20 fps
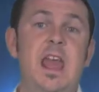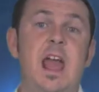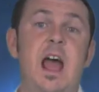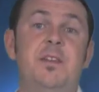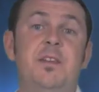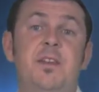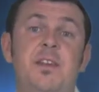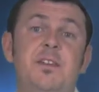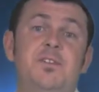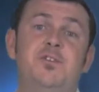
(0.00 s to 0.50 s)

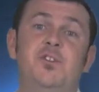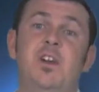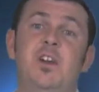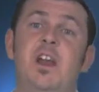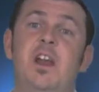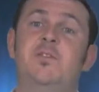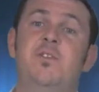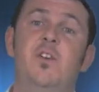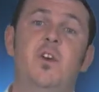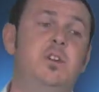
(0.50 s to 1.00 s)
and then they've
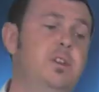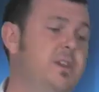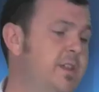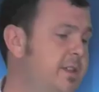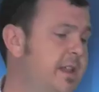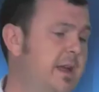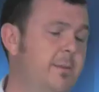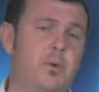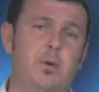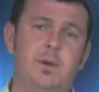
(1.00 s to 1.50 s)
transferred you to
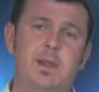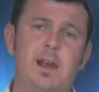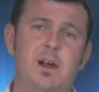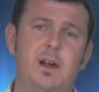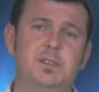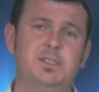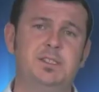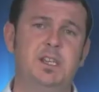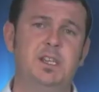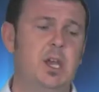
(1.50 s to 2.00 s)
somebody
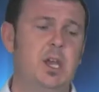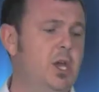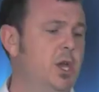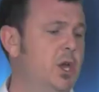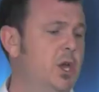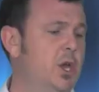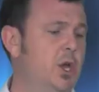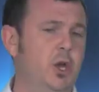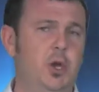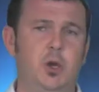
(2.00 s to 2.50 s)
else
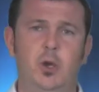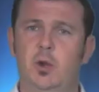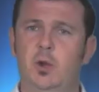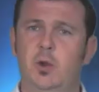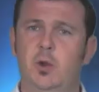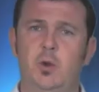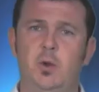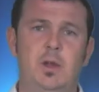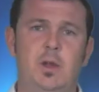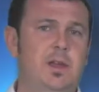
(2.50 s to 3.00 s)

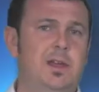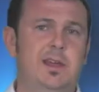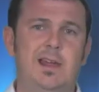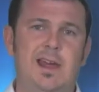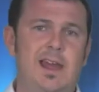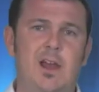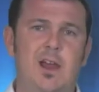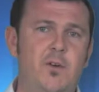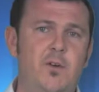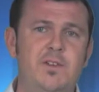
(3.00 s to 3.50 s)
who
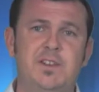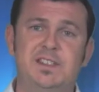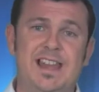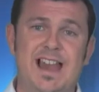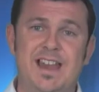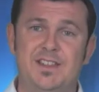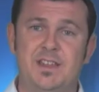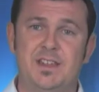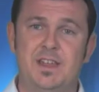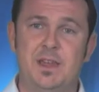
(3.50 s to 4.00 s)
obviously
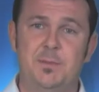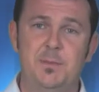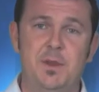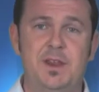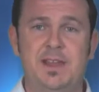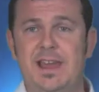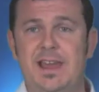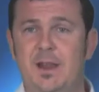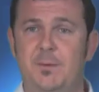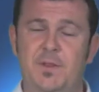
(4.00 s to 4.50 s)
hasn't
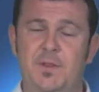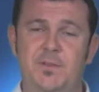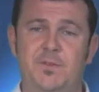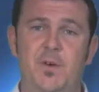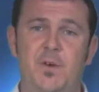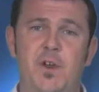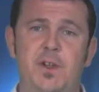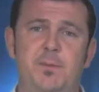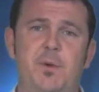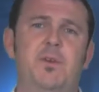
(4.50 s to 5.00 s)
communicated with the
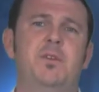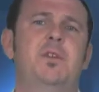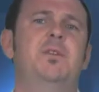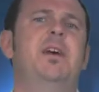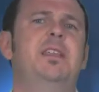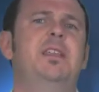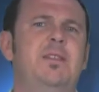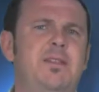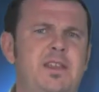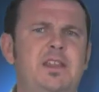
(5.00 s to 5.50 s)
first person,
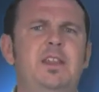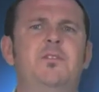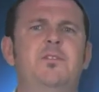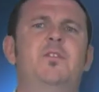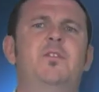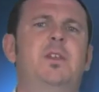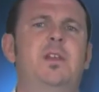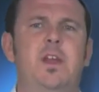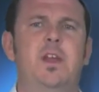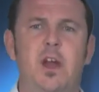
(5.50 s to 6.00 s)
and then you've
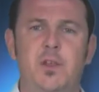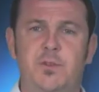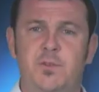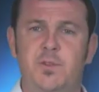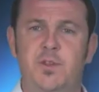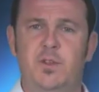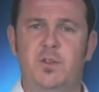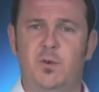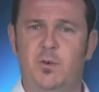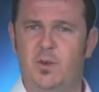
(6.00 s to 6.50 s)
got to go through the
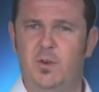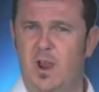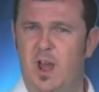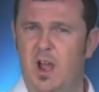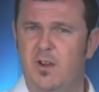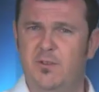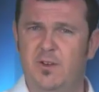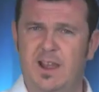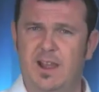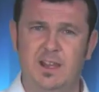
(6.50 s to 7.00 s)
story all
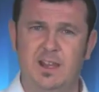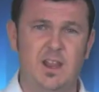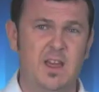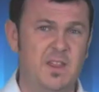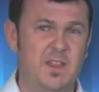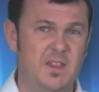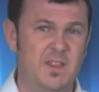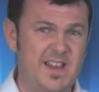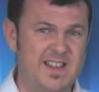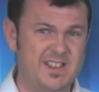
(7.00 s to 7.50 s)
over again?
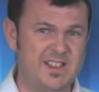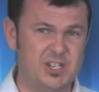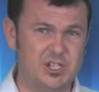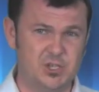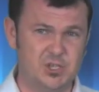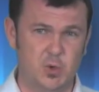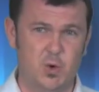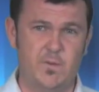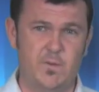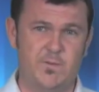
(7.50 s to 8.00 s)
That's a
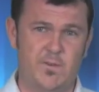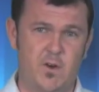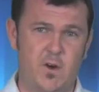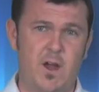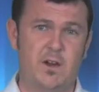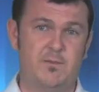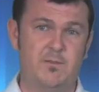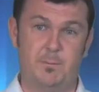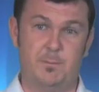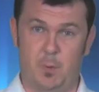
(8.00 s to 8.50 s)

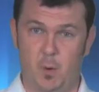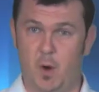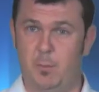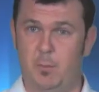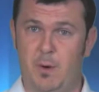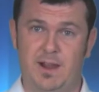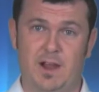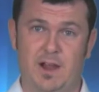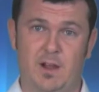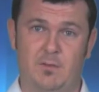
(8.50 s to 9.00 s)
surefire rapport
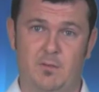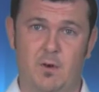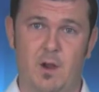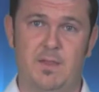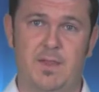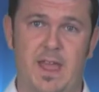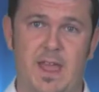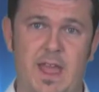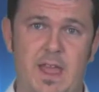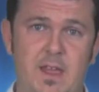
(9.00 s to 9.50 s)
breaker right
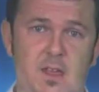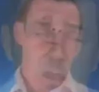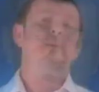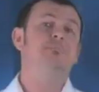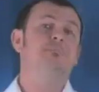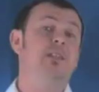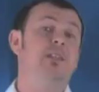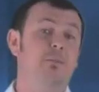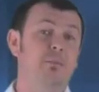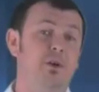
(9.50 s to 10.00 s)
there.
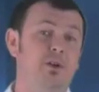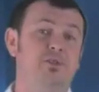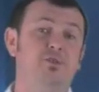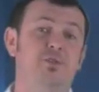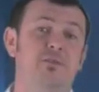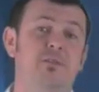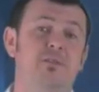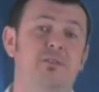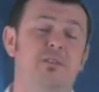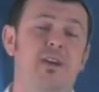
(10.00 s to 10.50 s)
Now, I'm not
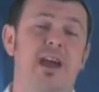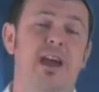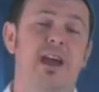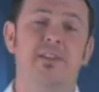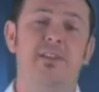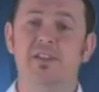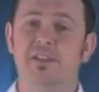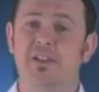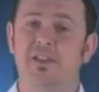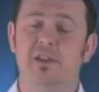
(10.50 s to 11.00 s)
sure if you've ever had
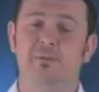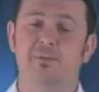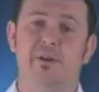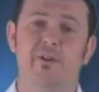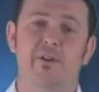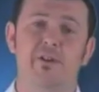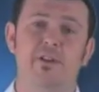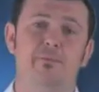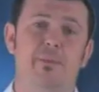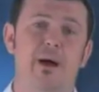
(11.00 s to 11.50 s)
this
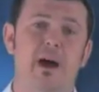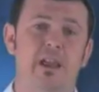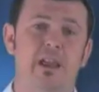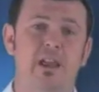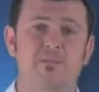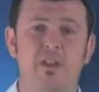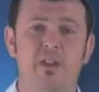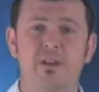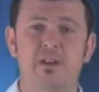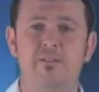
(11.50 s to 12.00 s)
experience, but
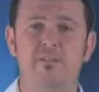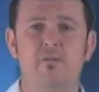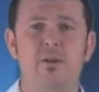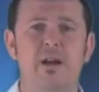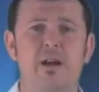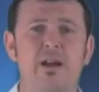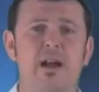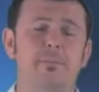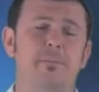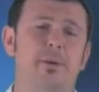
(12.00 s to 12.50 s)
if you've ever
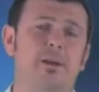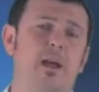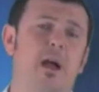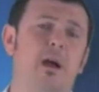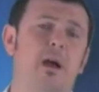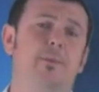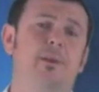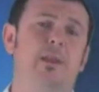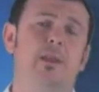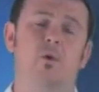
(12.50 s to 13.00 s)
rung up a
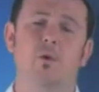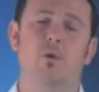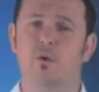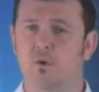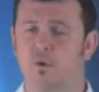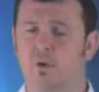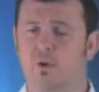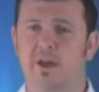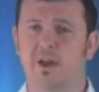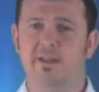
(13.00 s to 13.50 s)
company or an
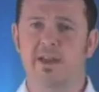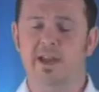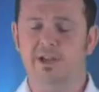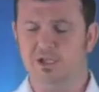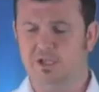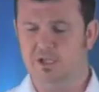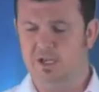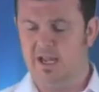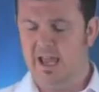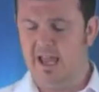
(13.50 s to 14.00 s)

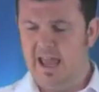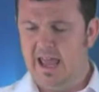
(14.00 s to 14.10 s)
organisation